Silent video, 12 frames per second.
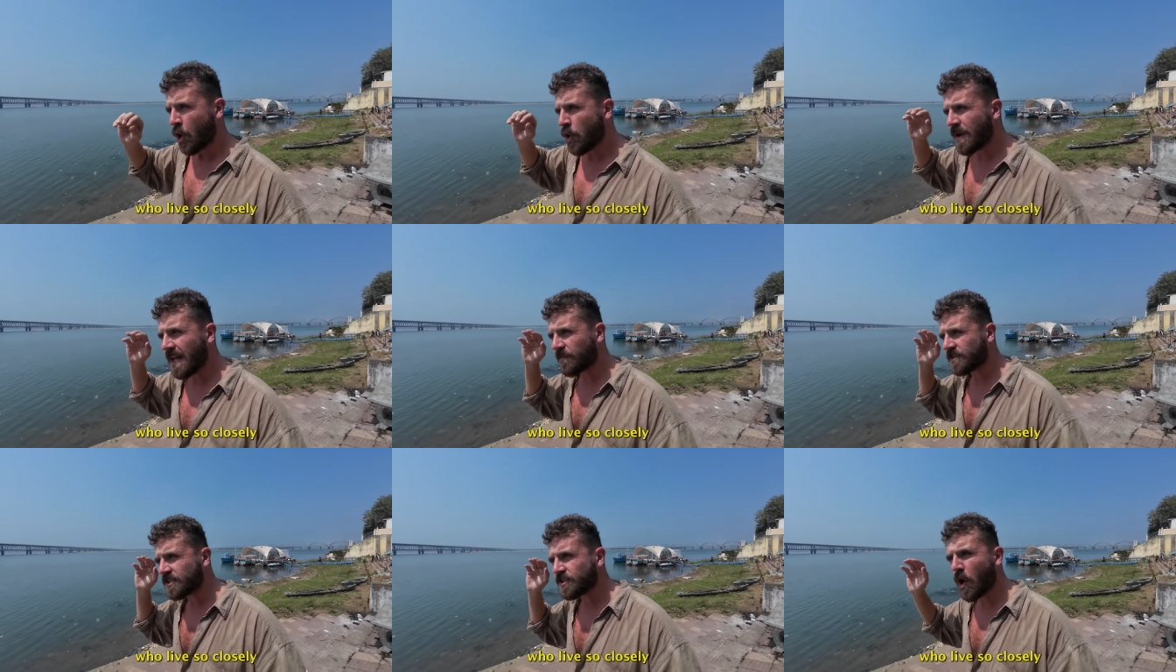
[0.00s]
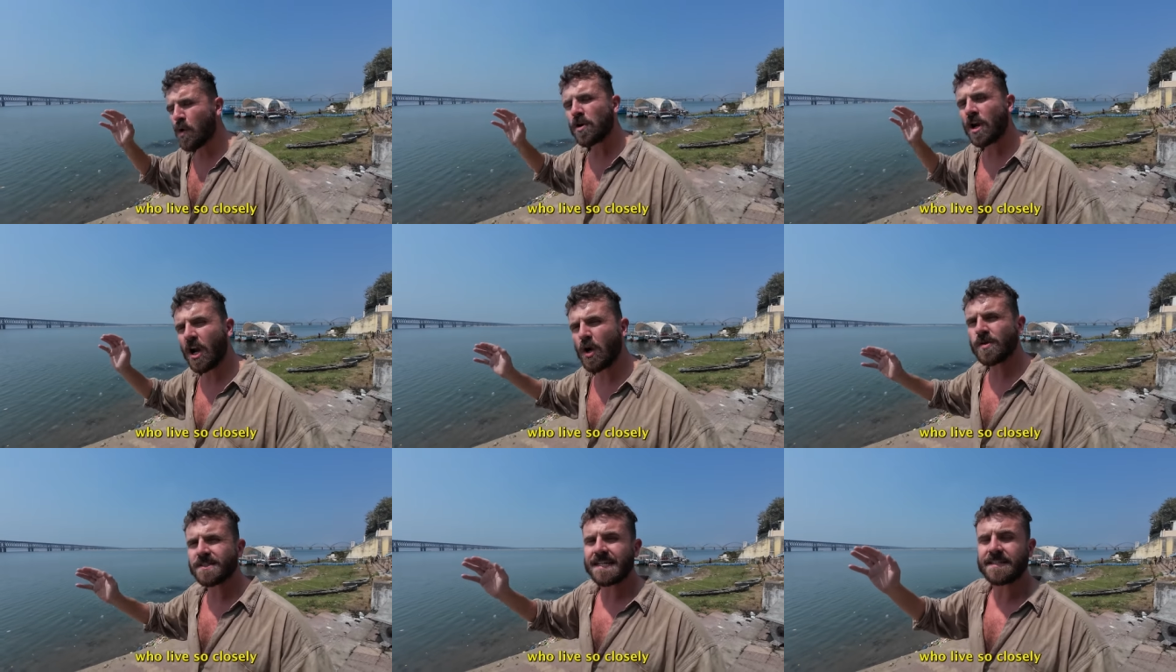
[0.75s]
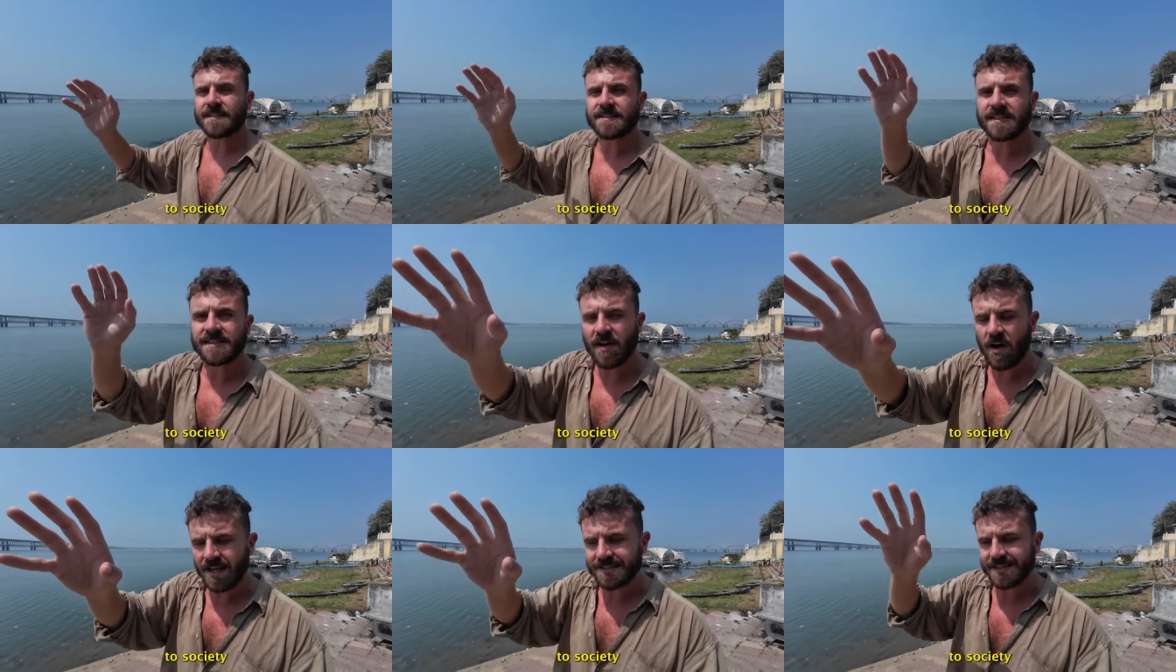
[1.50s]
who live so closely to
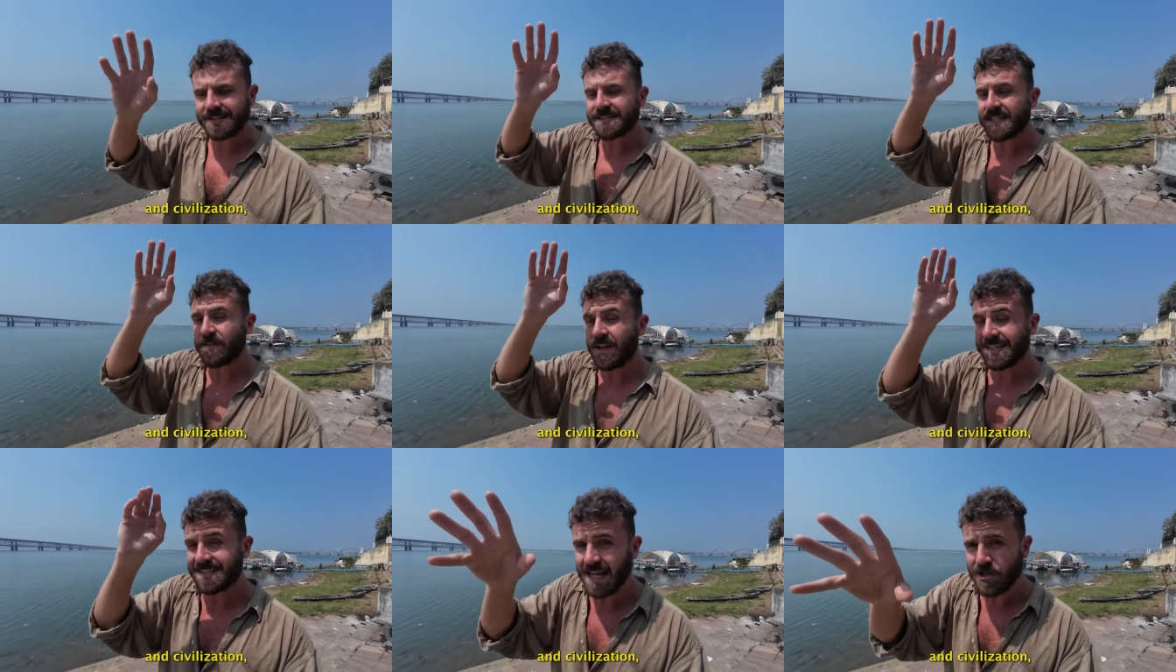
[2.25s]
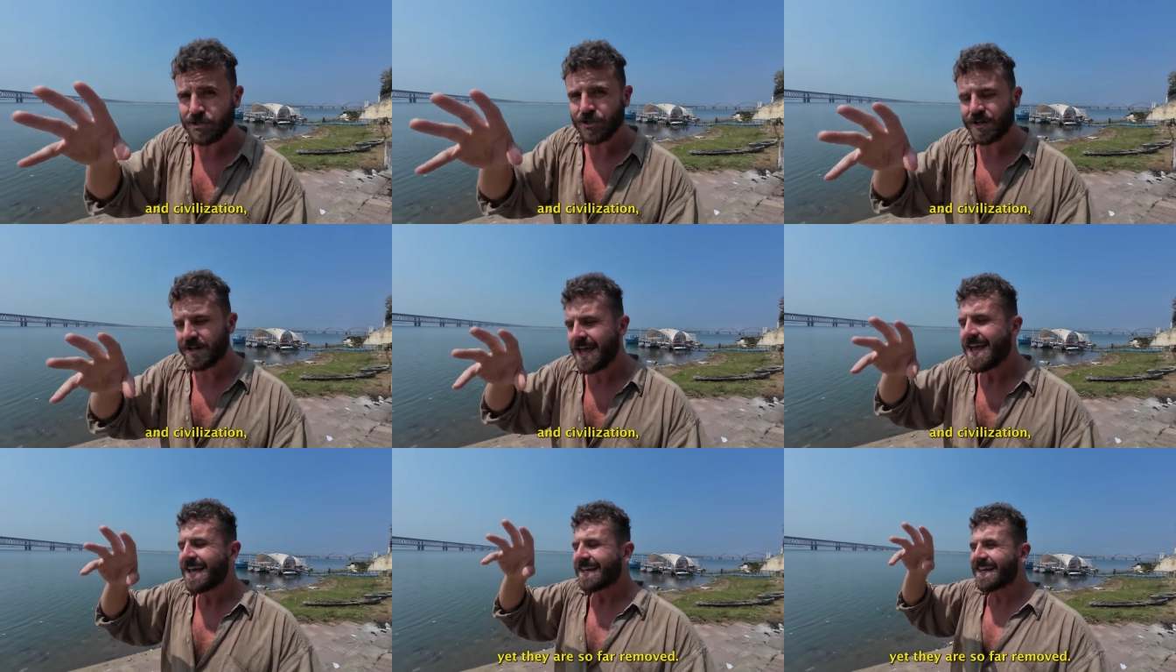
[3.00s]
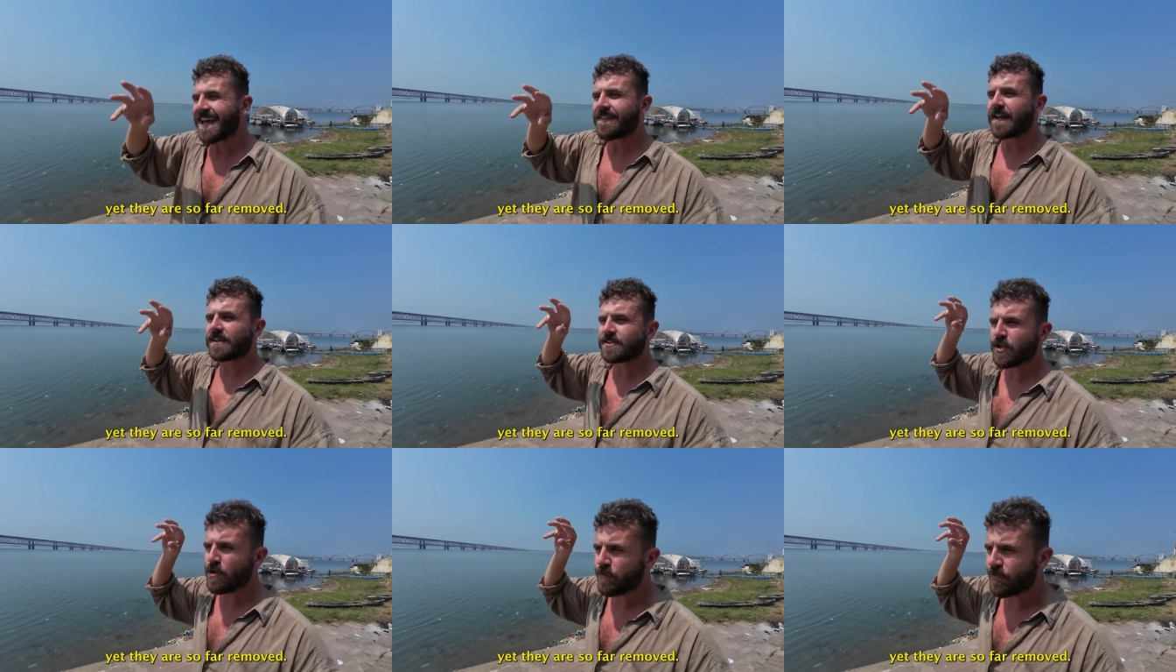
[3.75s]
society and civilization yet they are
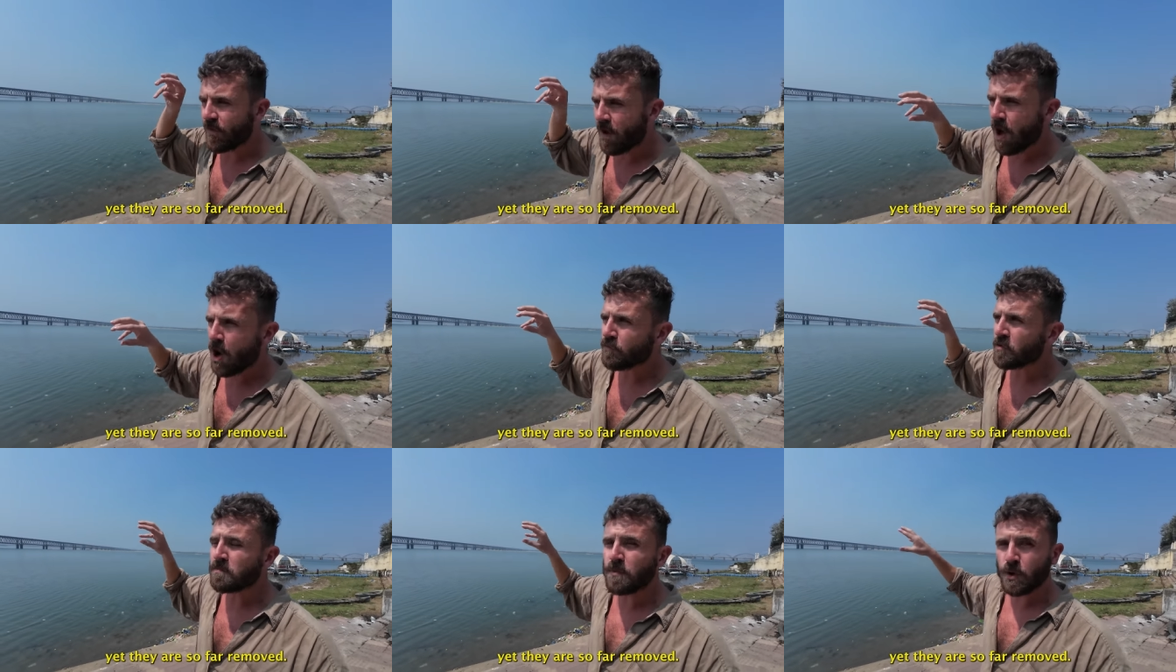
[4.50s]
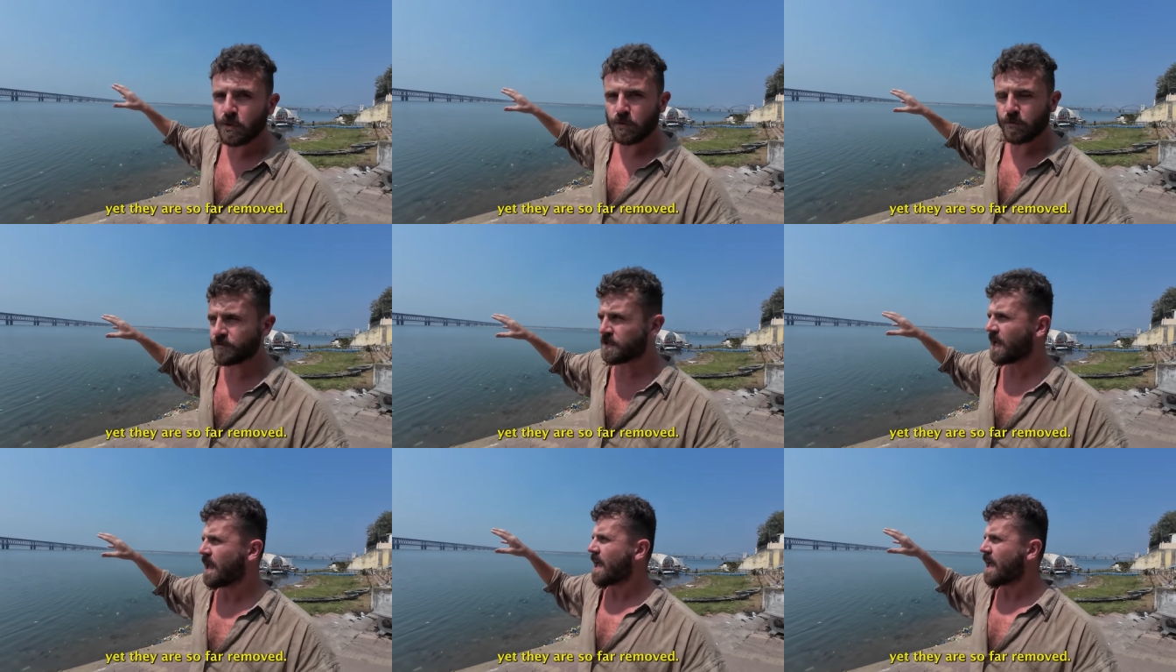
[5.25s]
so far removed.